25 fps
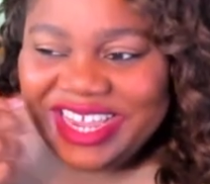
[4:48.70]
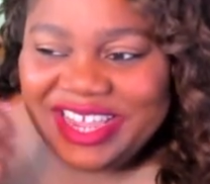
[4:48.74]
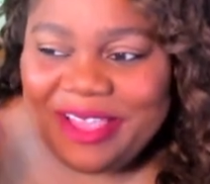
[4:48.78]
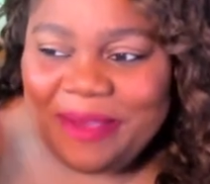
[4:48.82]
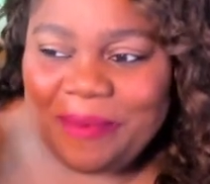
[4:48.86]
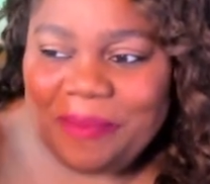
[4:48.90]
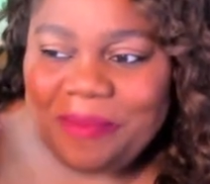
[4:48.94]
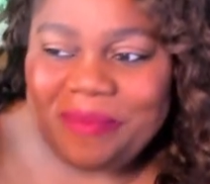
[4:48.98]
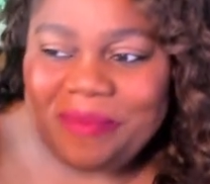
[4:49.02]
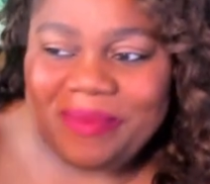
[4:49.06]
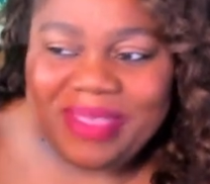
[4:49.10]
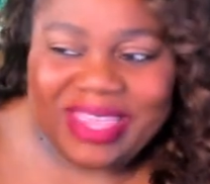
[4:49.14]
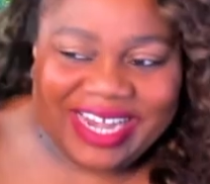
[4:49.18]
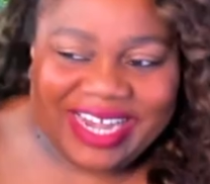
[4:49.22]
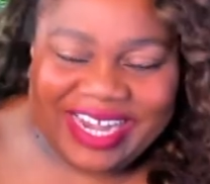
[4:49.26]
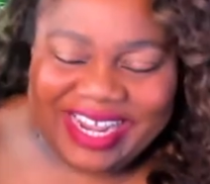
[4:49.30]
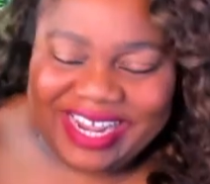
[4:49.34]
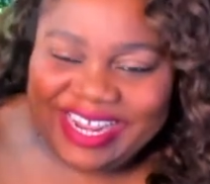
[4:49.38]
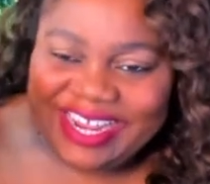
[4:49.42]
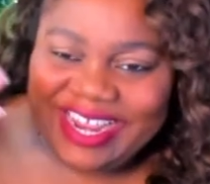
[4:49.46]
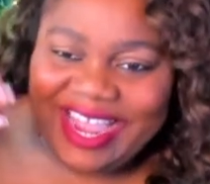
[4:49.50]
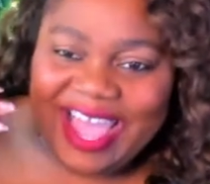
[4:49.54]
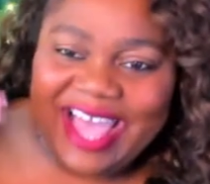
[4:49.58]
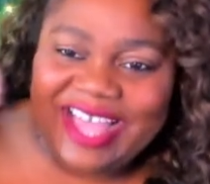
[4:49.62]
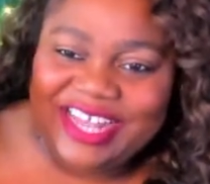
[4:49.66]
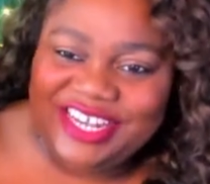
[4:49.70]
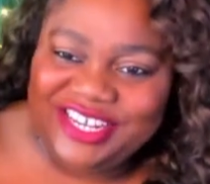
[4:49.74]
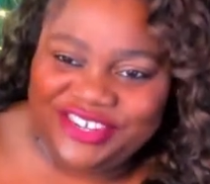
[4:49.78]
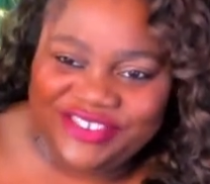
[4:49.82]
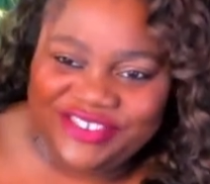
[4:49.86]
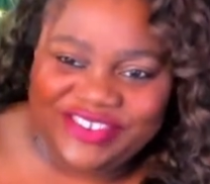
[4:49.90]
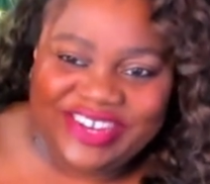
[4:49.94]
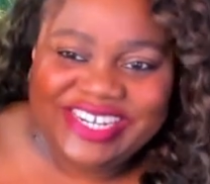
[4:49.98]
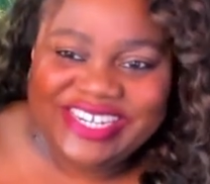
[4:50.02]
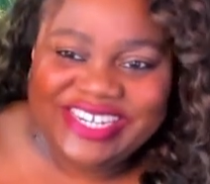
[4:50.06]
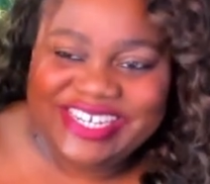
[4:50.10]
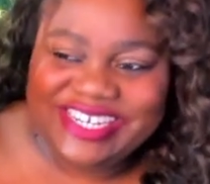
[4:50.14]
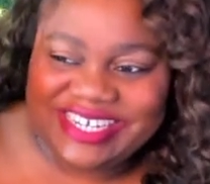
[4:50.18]
mini
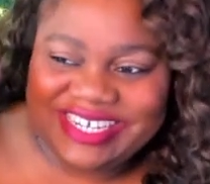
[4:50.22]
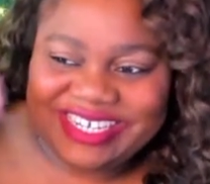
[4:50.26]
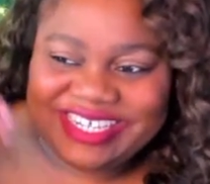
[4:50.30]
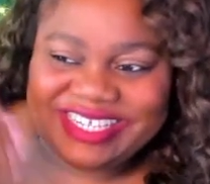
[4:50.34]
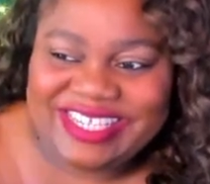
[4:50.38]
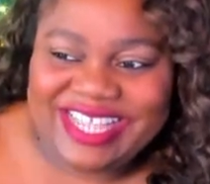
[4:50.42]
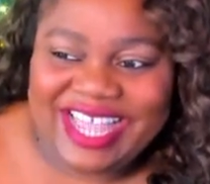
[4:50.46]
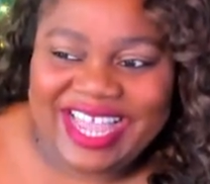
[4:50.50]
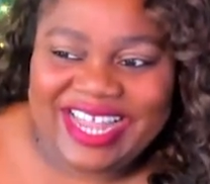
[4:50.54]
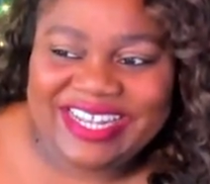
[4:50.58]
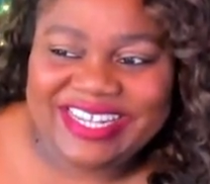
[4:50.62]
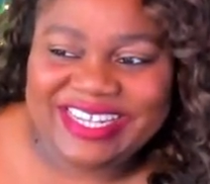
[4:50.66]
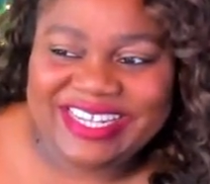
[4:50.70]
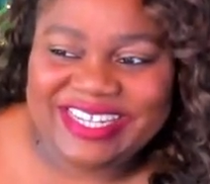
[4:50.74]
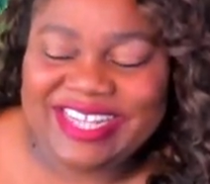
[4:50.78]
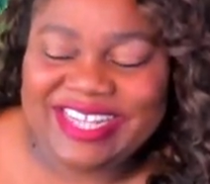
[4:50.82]
hydrangeas at the